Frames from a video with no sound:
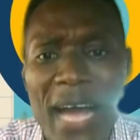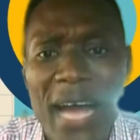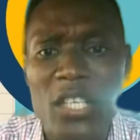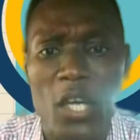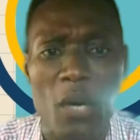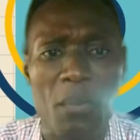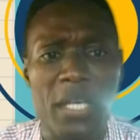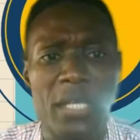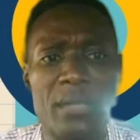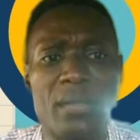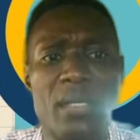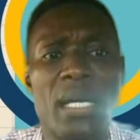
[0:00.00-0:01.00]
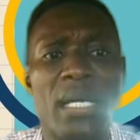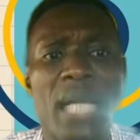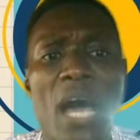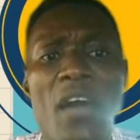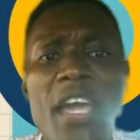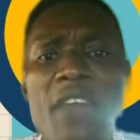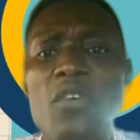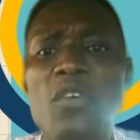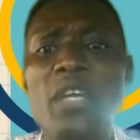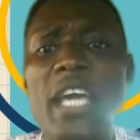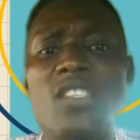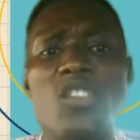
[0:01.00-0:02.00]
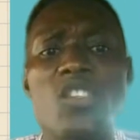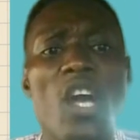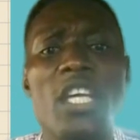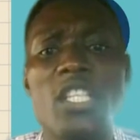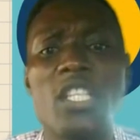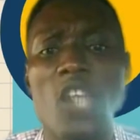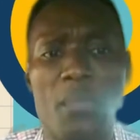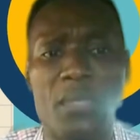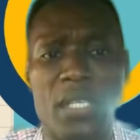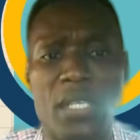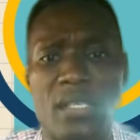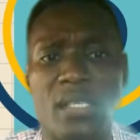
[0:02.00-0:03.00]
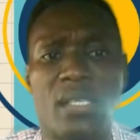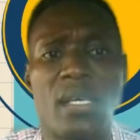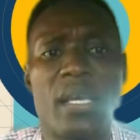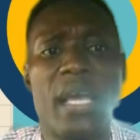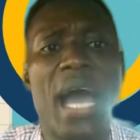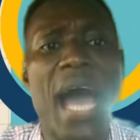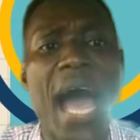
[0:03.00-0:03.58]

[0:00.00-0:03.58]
randomly. Now, even in solid objects,